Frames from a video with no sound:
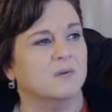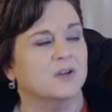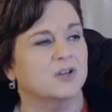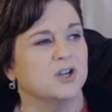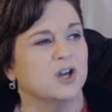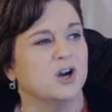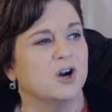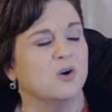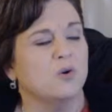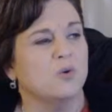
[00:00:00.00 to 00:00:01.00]

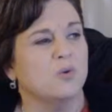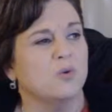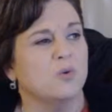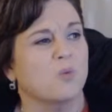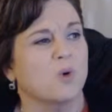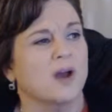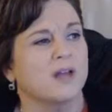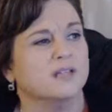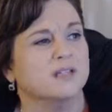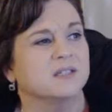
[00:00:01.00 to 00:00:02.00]
Know
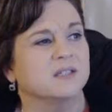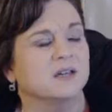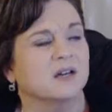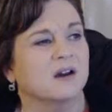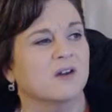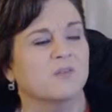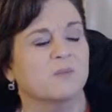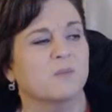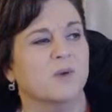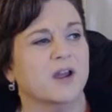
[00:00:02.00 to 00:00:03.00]
what are the
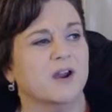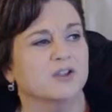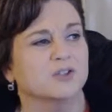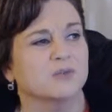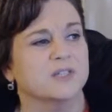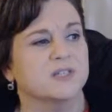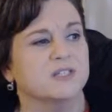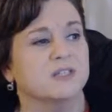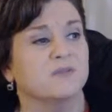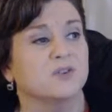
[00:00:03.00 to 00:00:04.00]

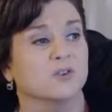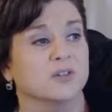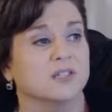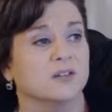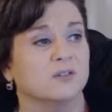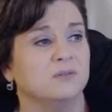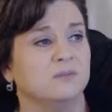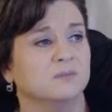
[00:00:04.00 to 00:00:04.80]
characteristics of uracil.